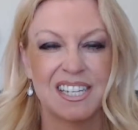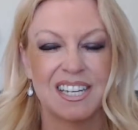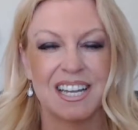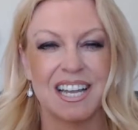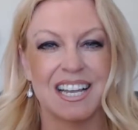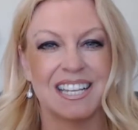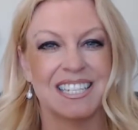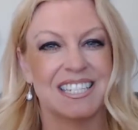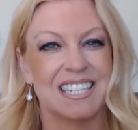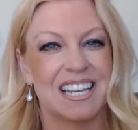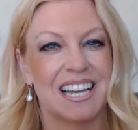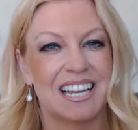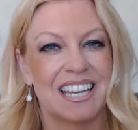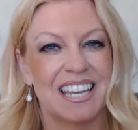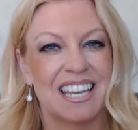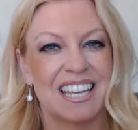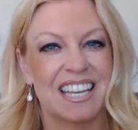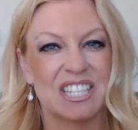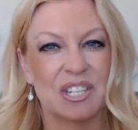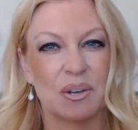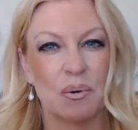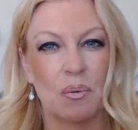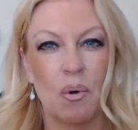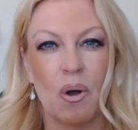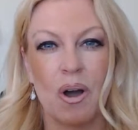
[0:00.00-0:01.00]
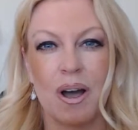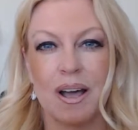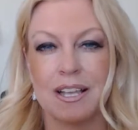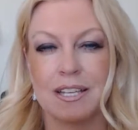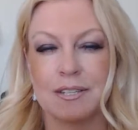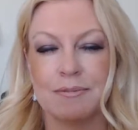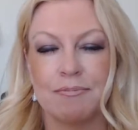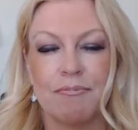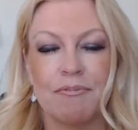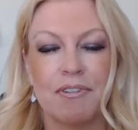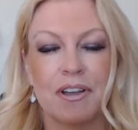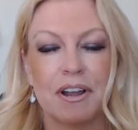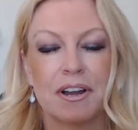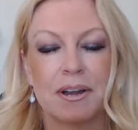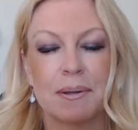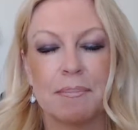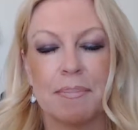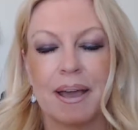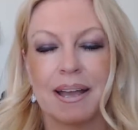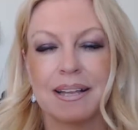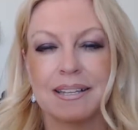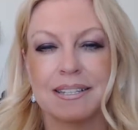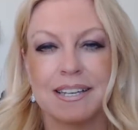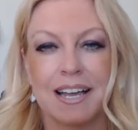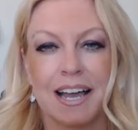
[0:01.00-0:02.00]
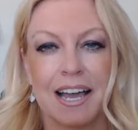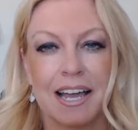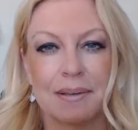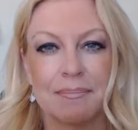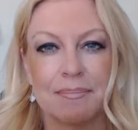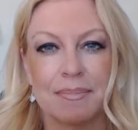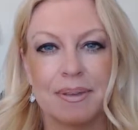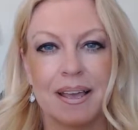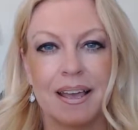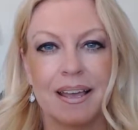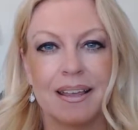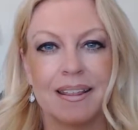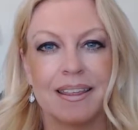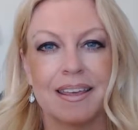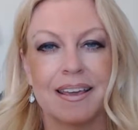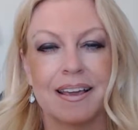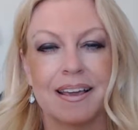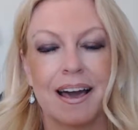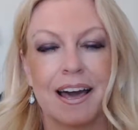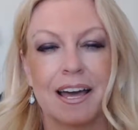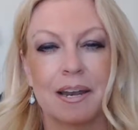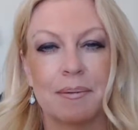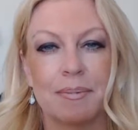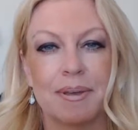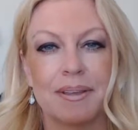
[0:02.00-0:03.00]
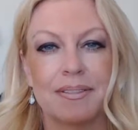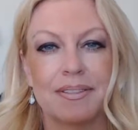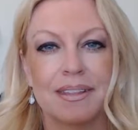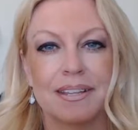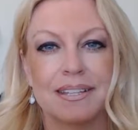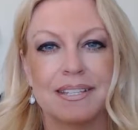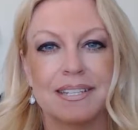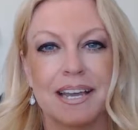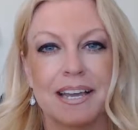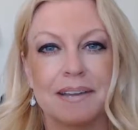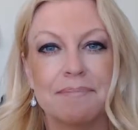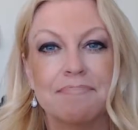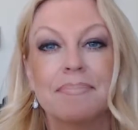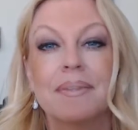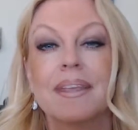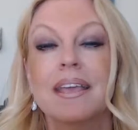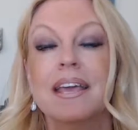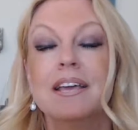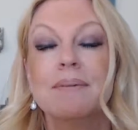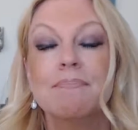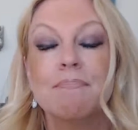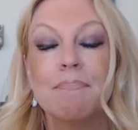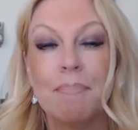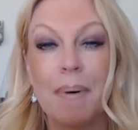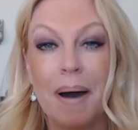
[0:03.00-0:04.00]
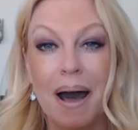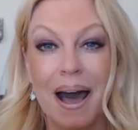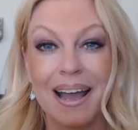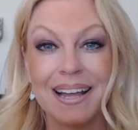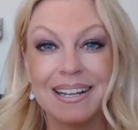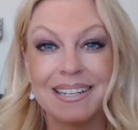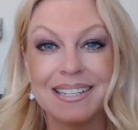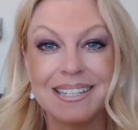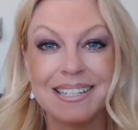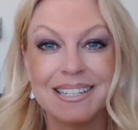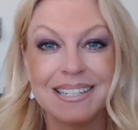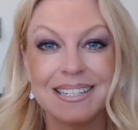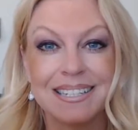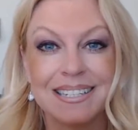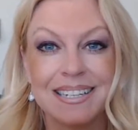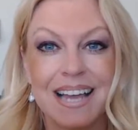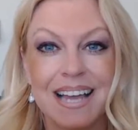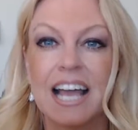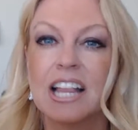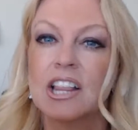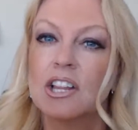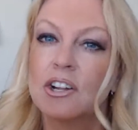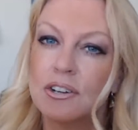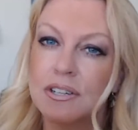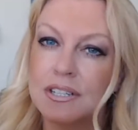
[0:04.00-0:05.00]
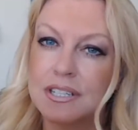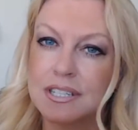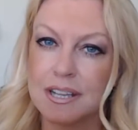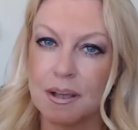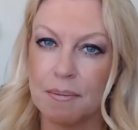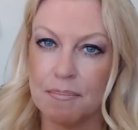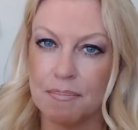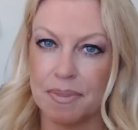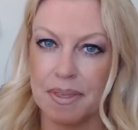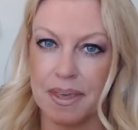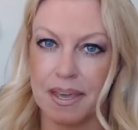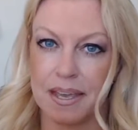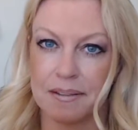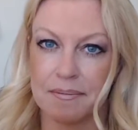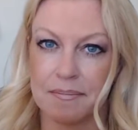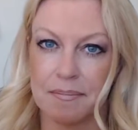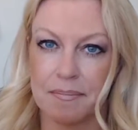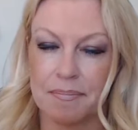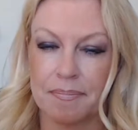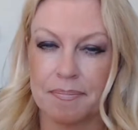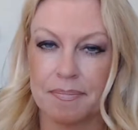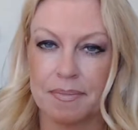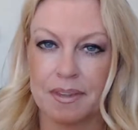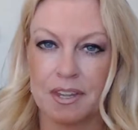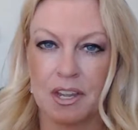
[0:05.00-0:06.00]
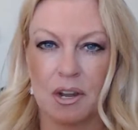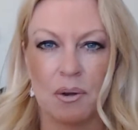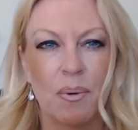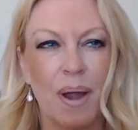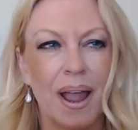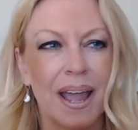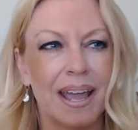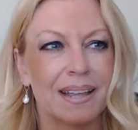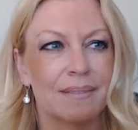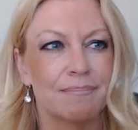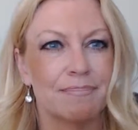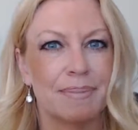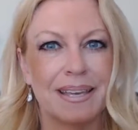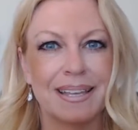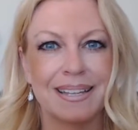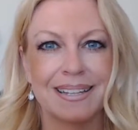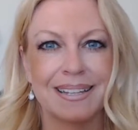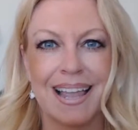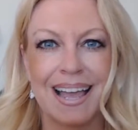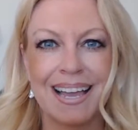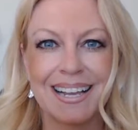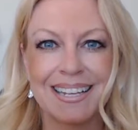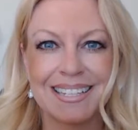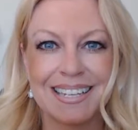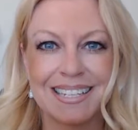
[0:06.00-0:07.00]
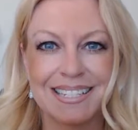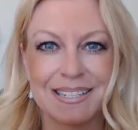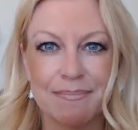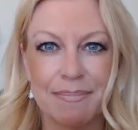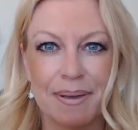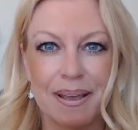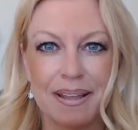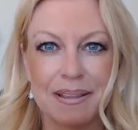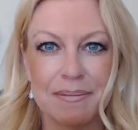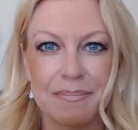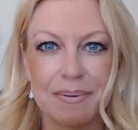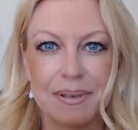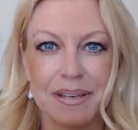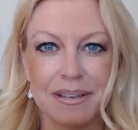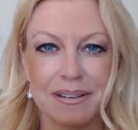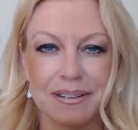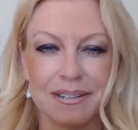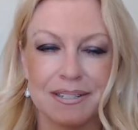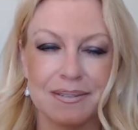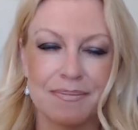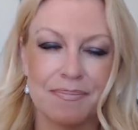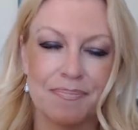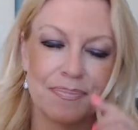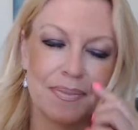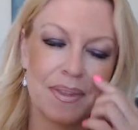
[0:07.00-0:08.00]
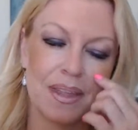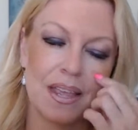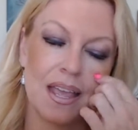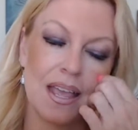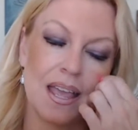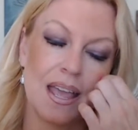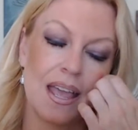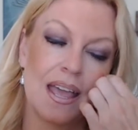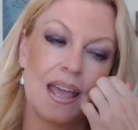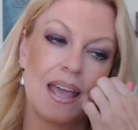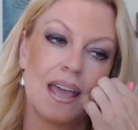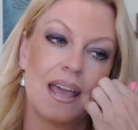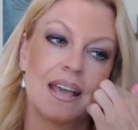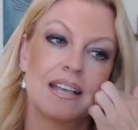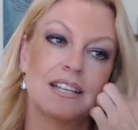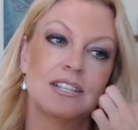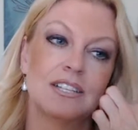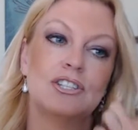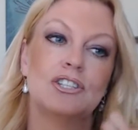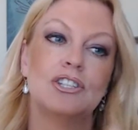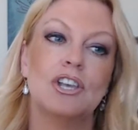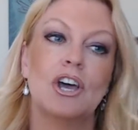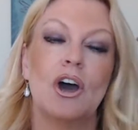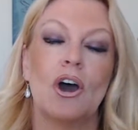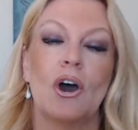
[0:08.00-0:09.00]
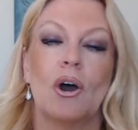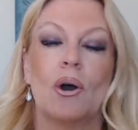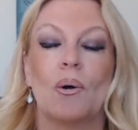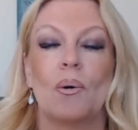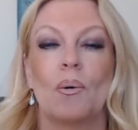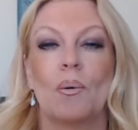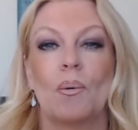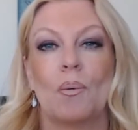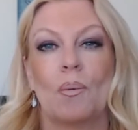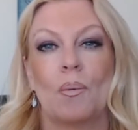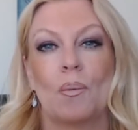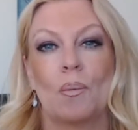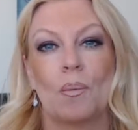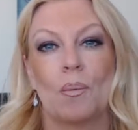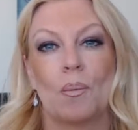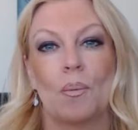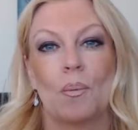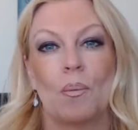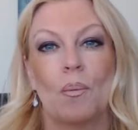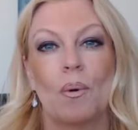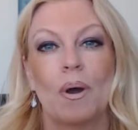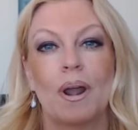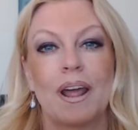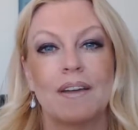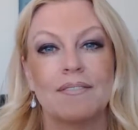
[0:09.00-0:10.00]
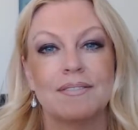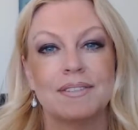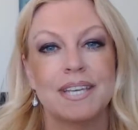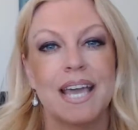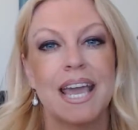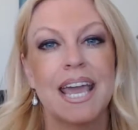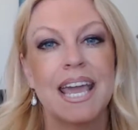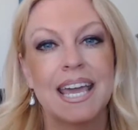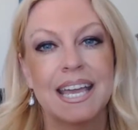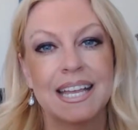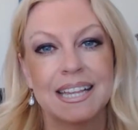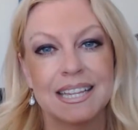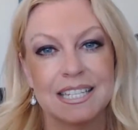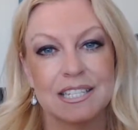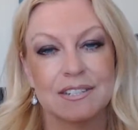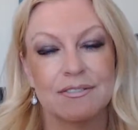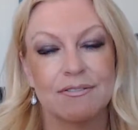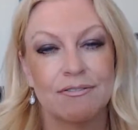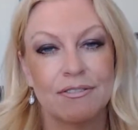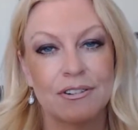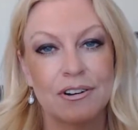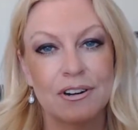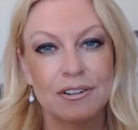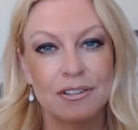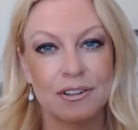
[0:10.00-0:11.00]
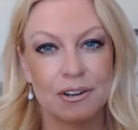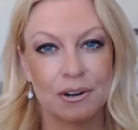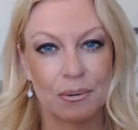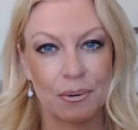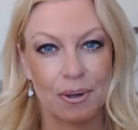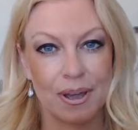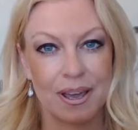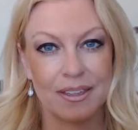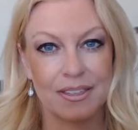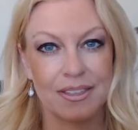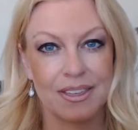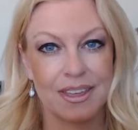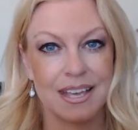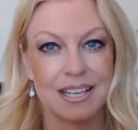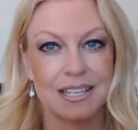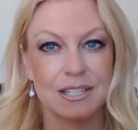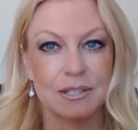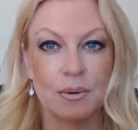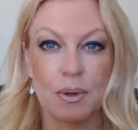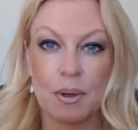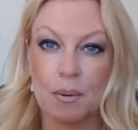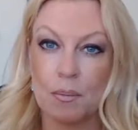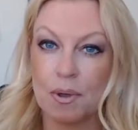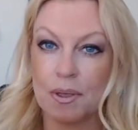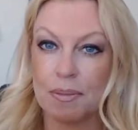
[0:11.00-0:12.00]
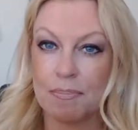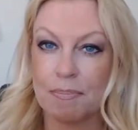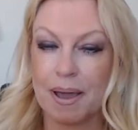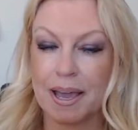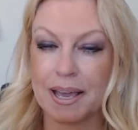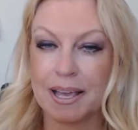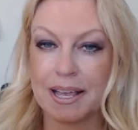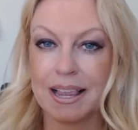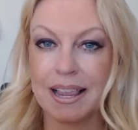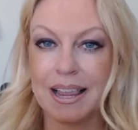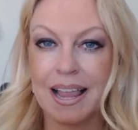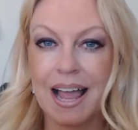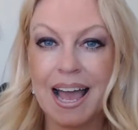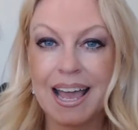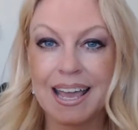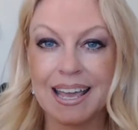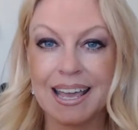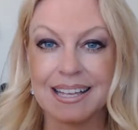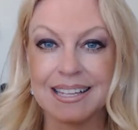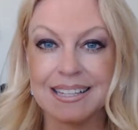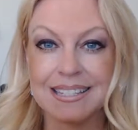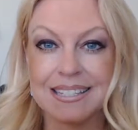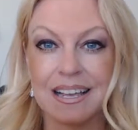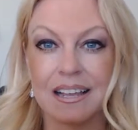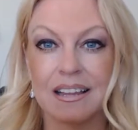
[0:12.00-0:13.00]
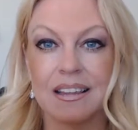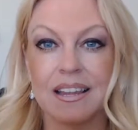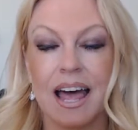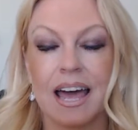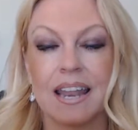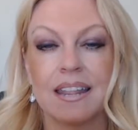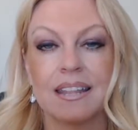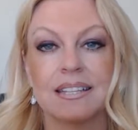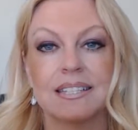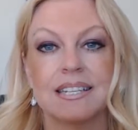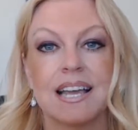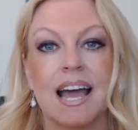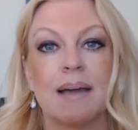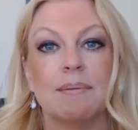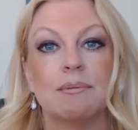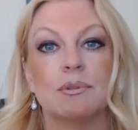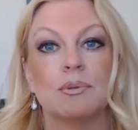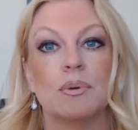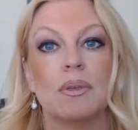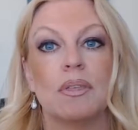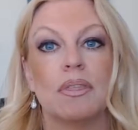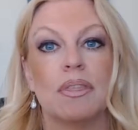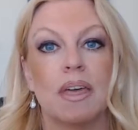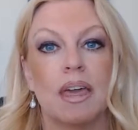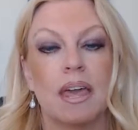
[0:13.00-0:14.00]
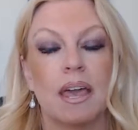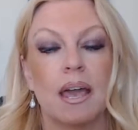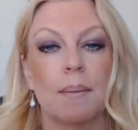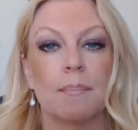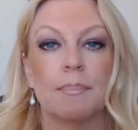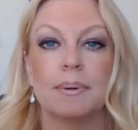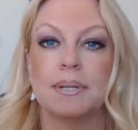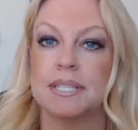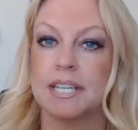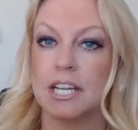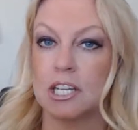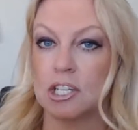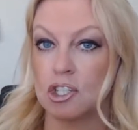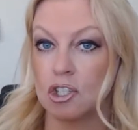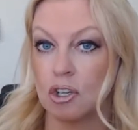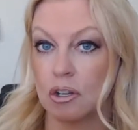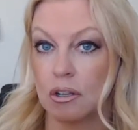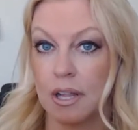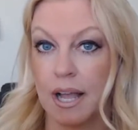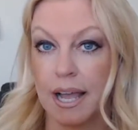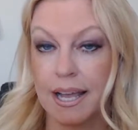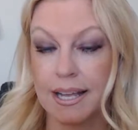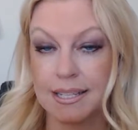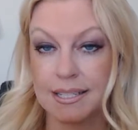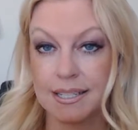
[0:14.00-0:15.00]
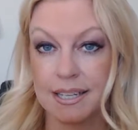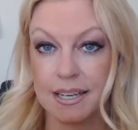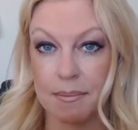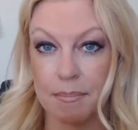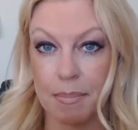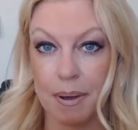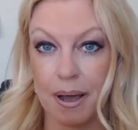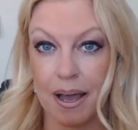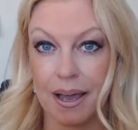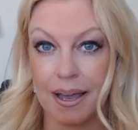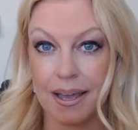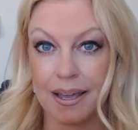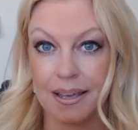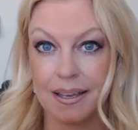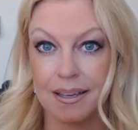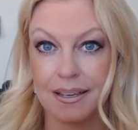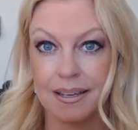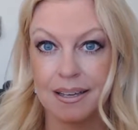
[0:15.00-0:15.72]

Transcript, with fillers: as yucky as it was. Very bad time in the economy at that time. But I learned something. You're right. Being liked doesn't pay the bills. So what I've taken this further with is with my clients, a lot of the times we think a potential client's going to buy.